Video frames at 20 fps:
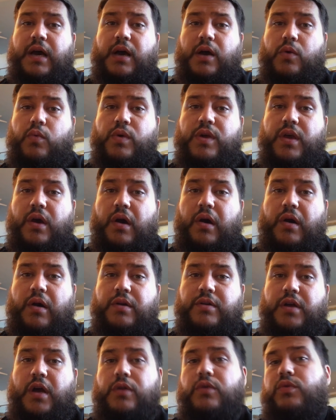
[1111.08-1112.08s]
We
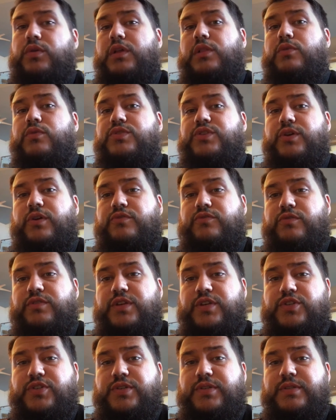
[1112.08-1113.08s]
are not only losing our
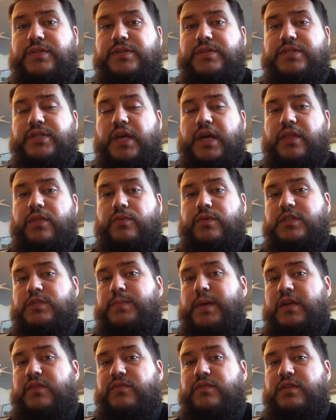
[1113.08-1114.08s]
traditions, the
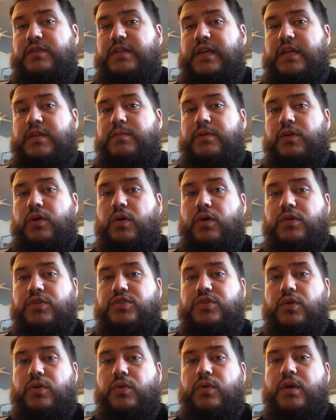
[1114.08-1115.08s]
respect for the dead, but
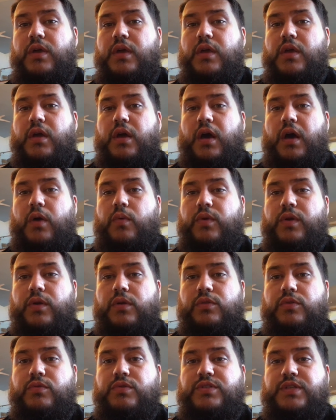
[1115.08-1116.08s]
also we are
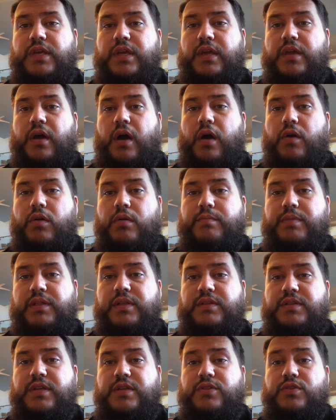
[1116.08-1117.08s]
losing our
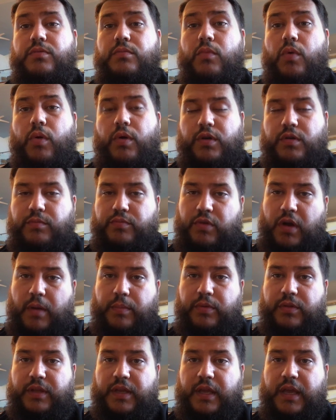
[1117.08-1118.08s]
ability to mourn
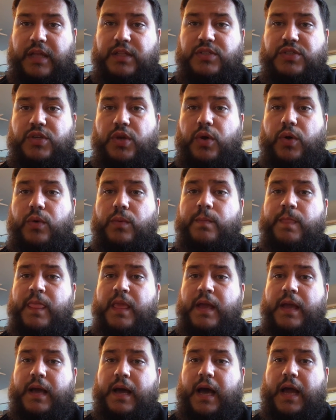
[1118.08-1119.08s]
properly. And so
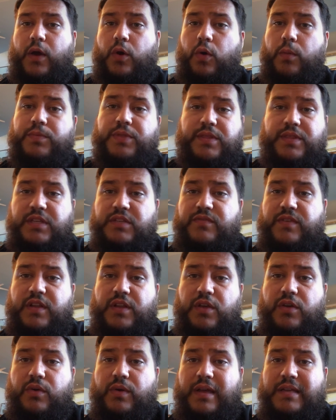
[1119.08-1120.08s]
I hope that this
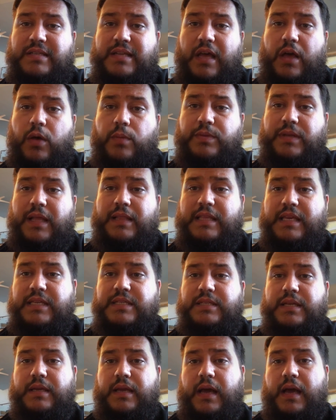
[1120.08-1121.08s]
video has helped at
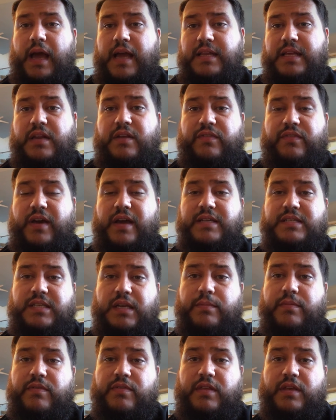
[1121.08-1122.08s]
least identify
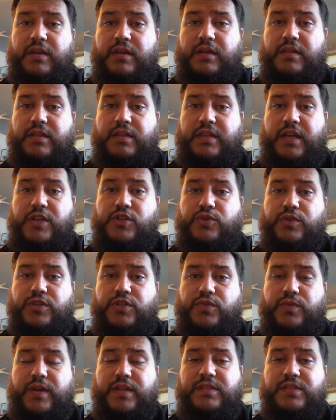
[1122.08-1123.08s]
some of the dangerous
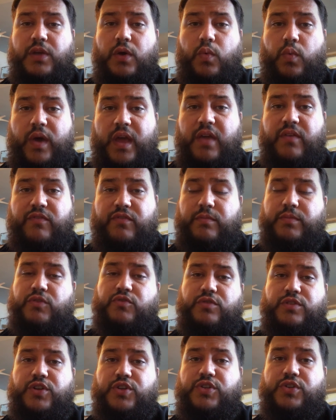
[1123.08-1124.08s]
trends away from the
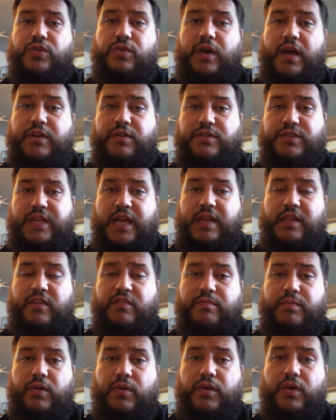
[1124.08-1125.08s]
traditional understanding
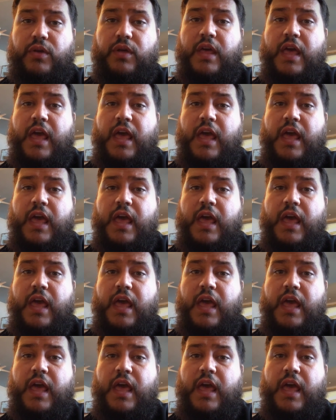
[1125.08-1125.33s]
of burial,